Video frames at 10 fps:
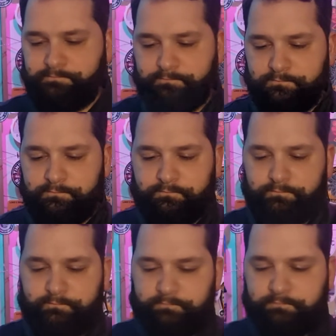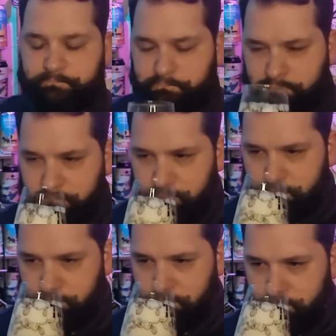
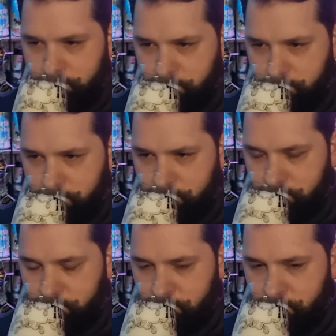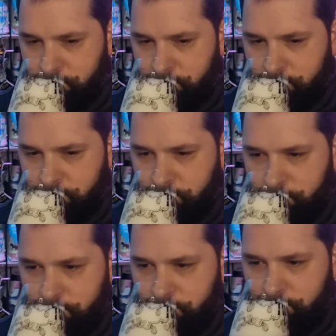
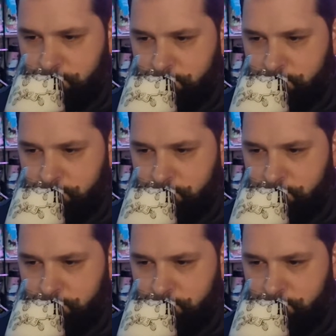(no one is talking)